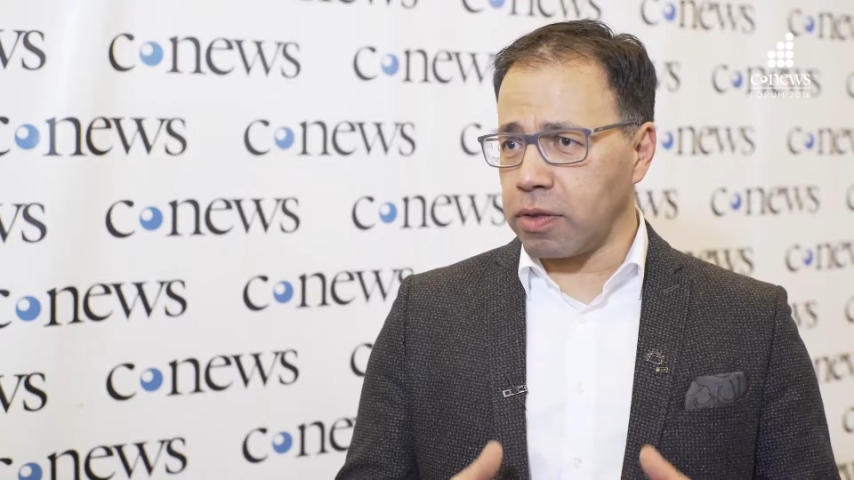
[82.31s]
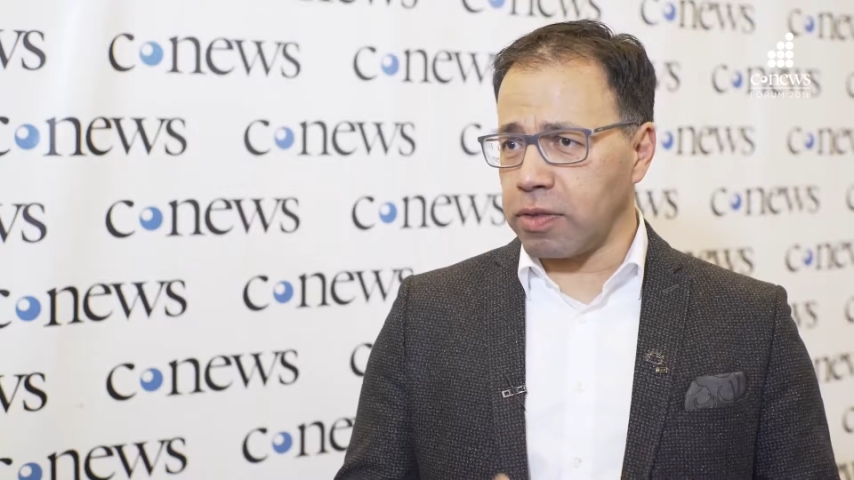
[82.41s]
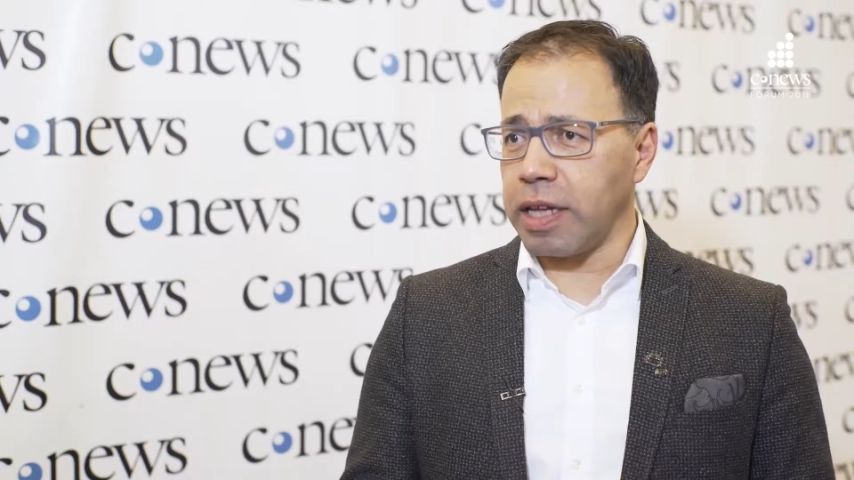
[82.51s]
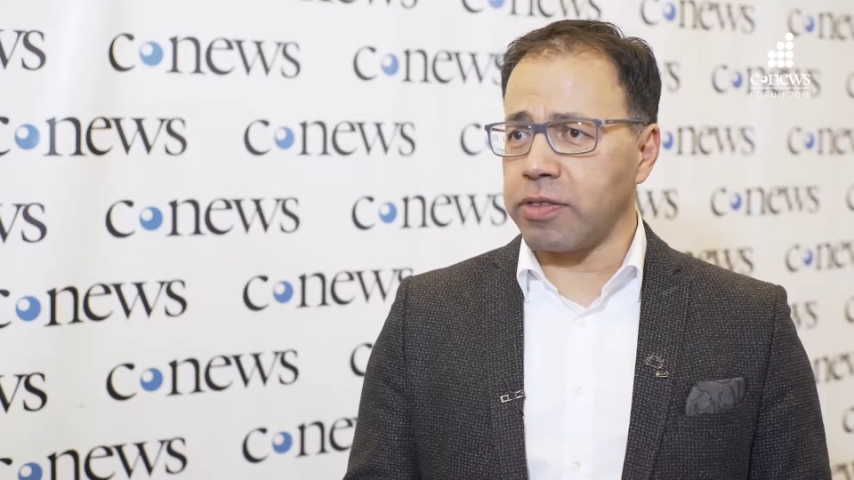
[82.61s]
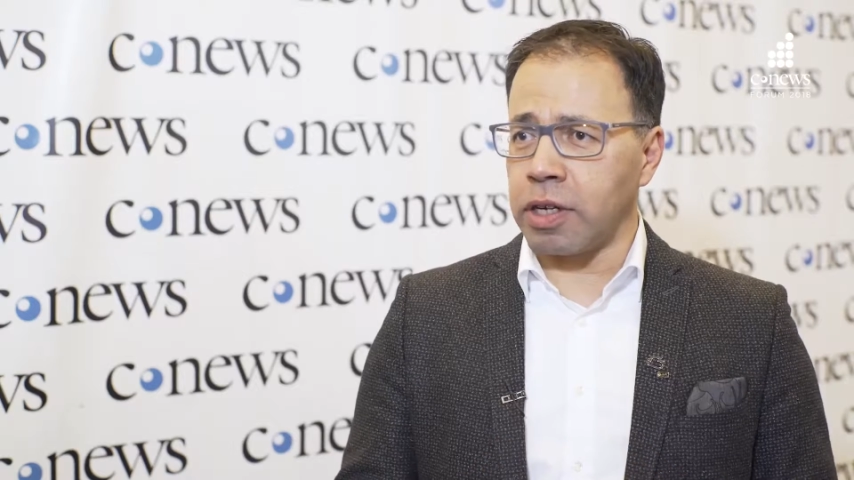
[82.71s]

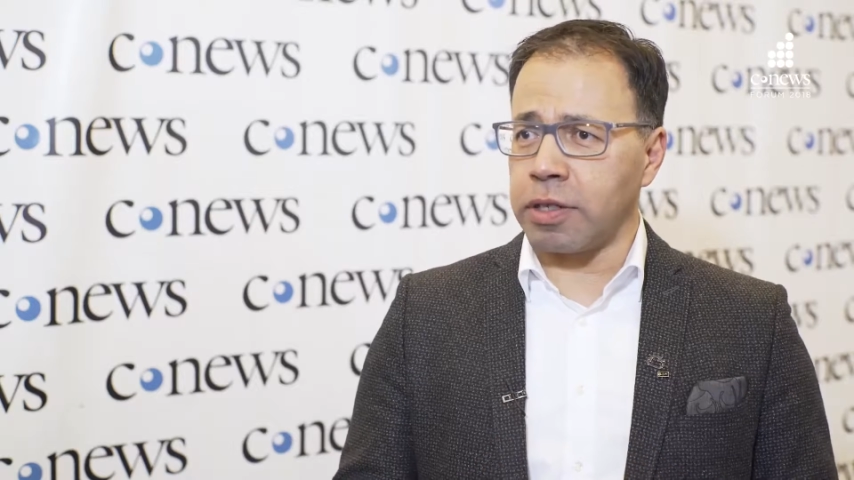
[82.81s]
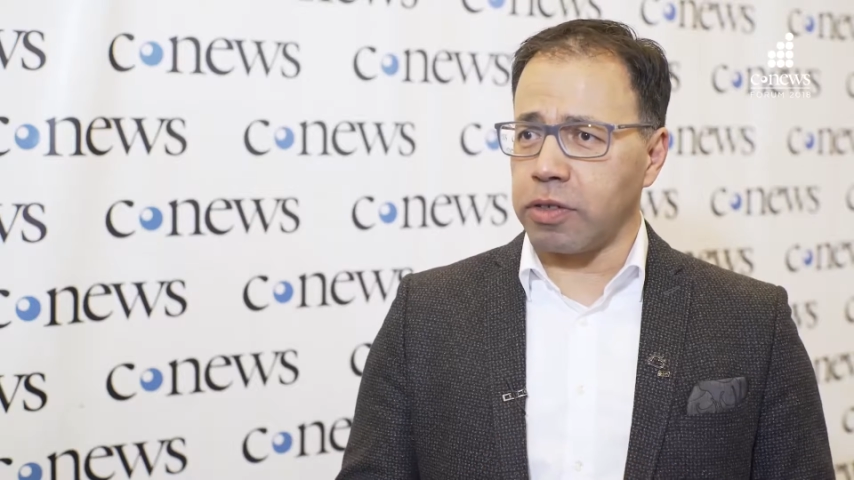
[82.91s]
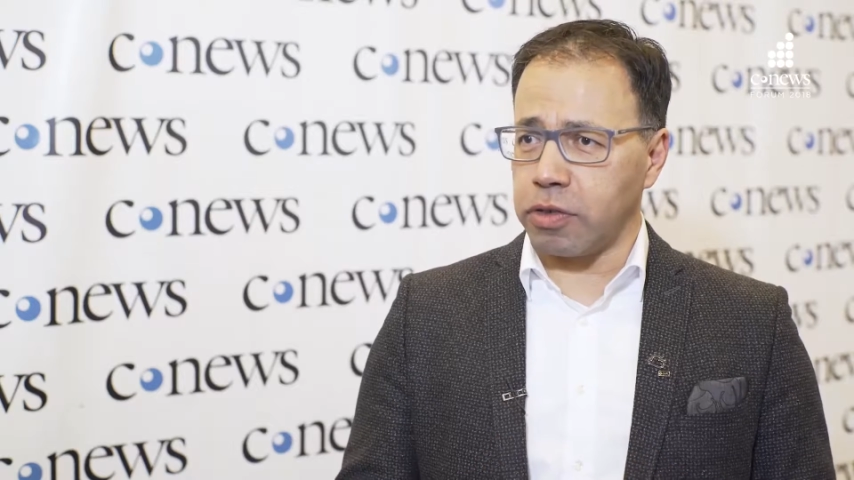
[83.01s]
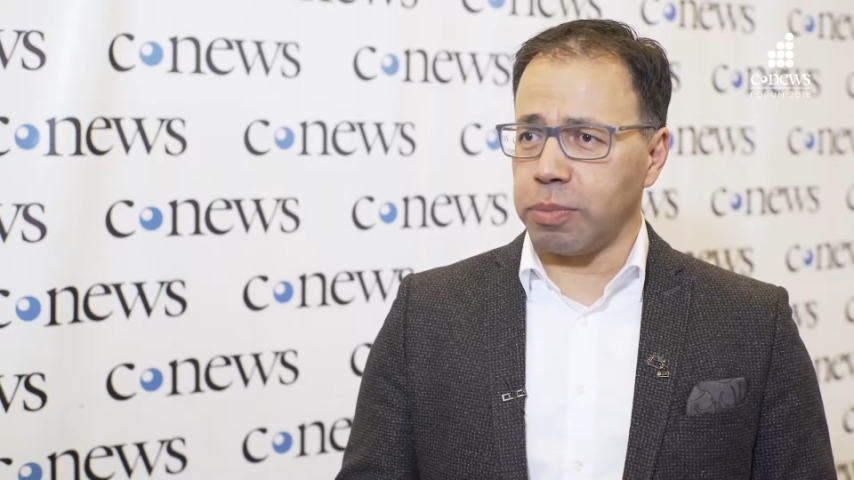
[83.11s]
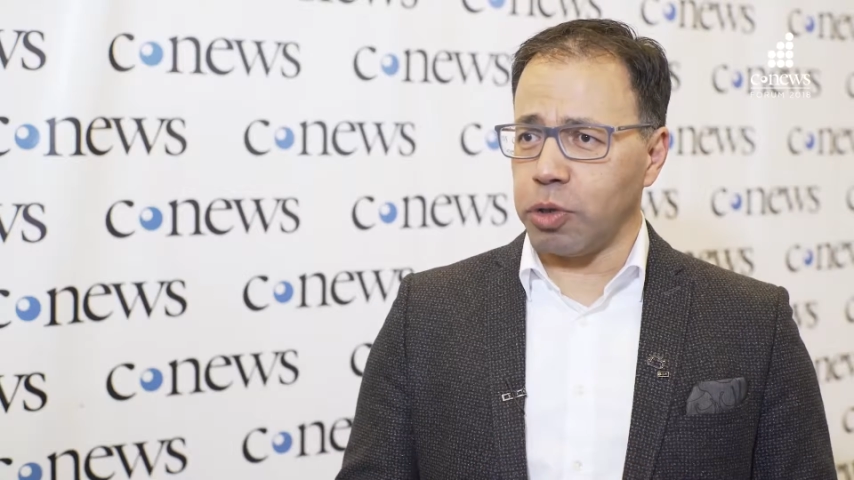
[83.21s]
sales and
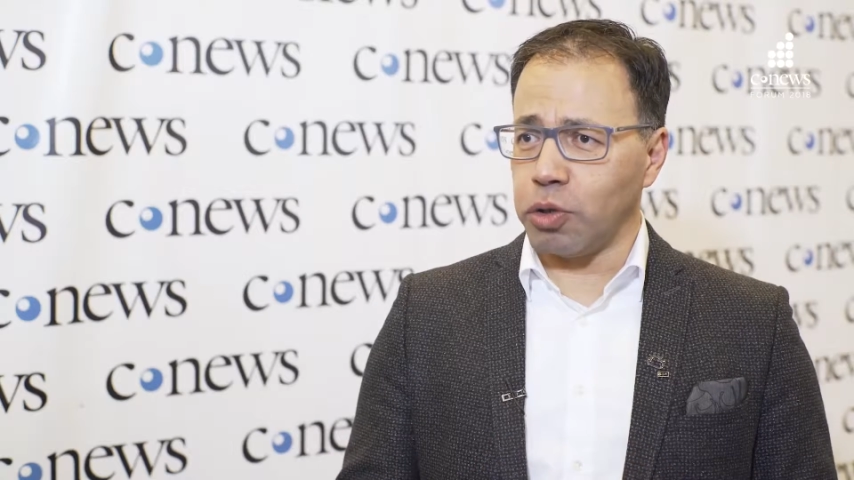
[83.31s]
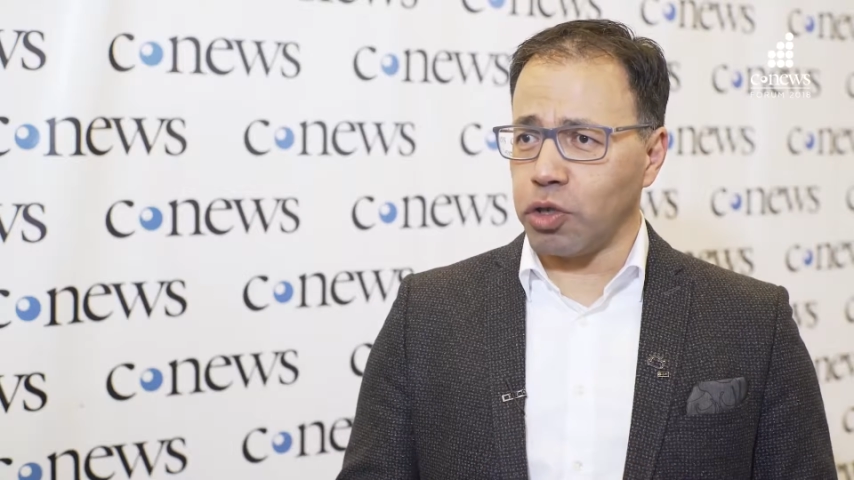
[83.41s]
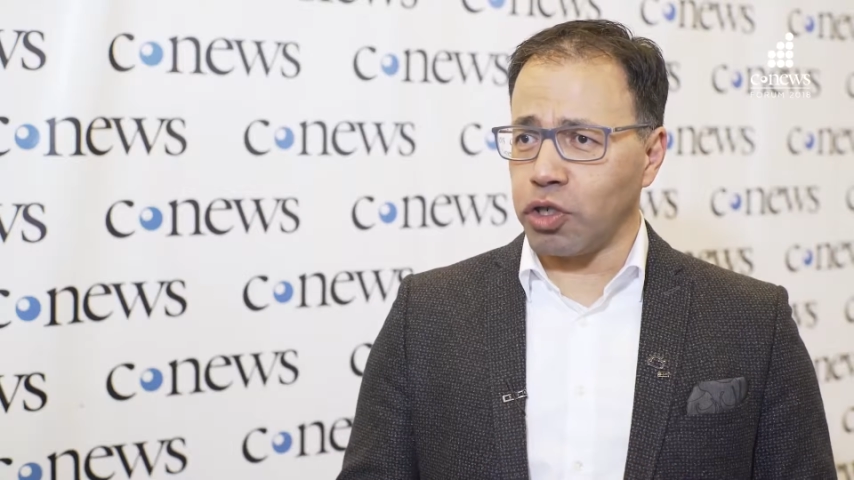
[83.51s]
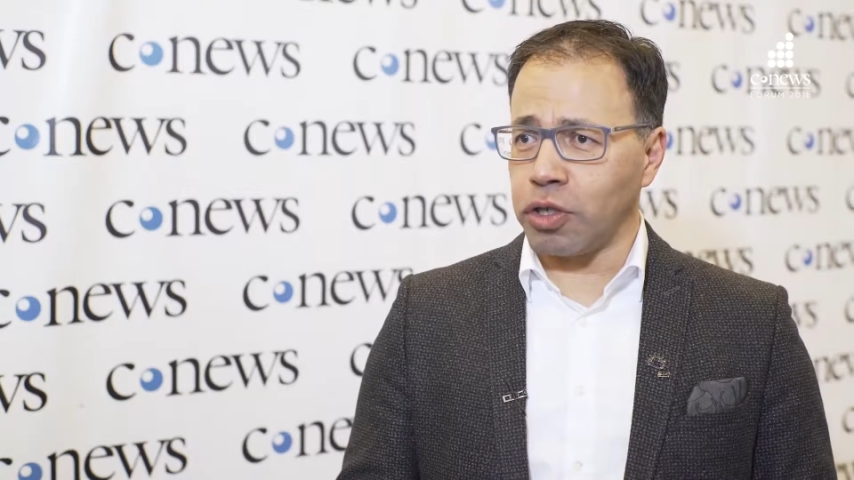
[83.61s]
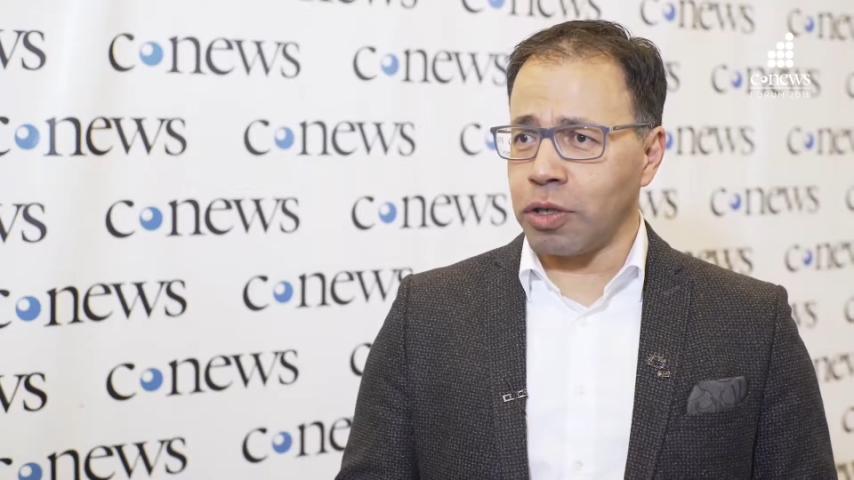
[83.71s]

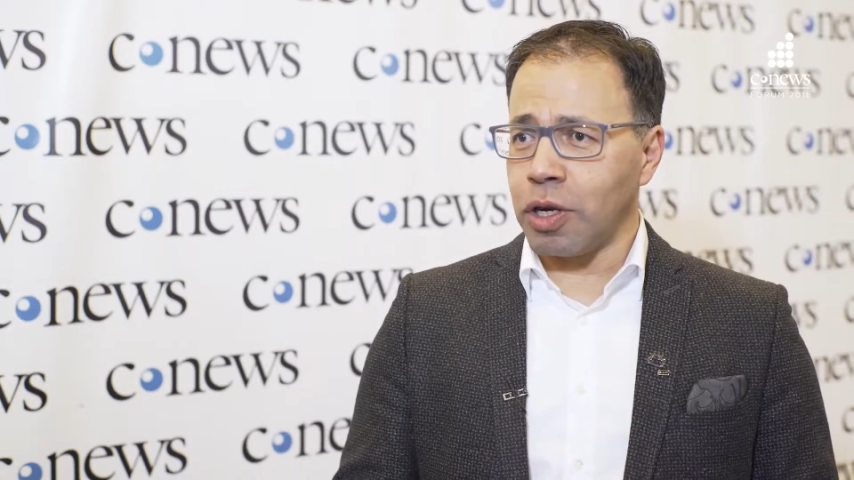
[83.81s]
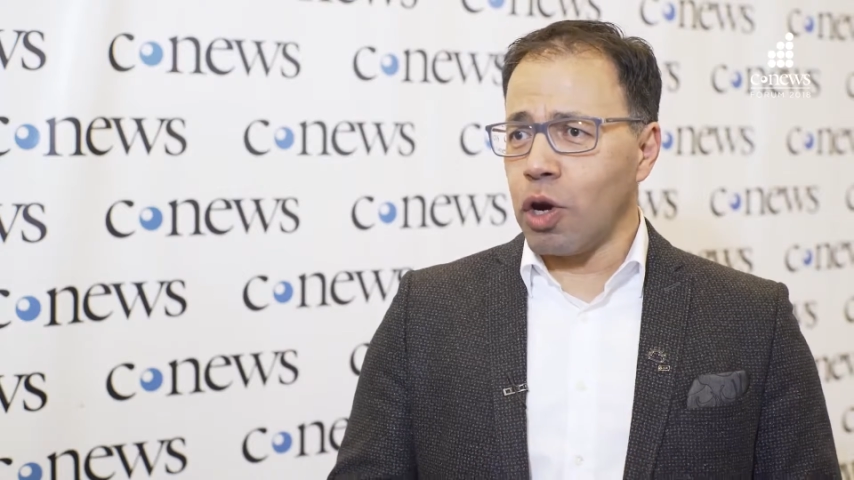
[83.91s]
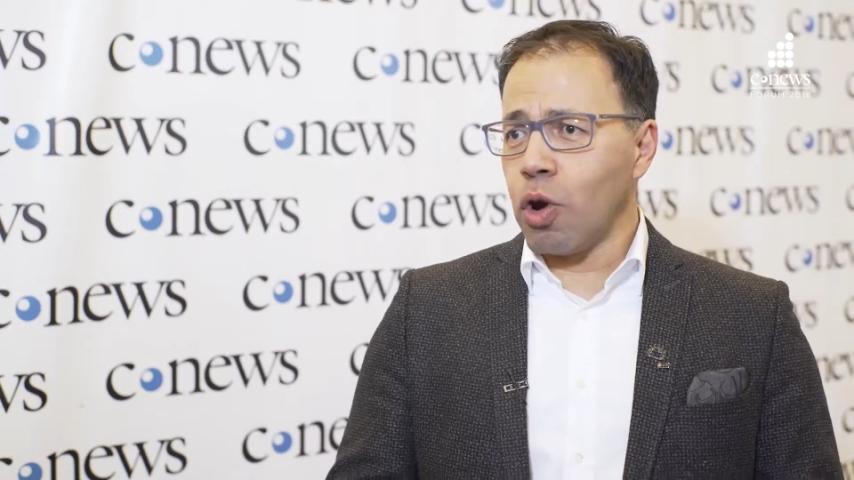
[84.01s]
distribution,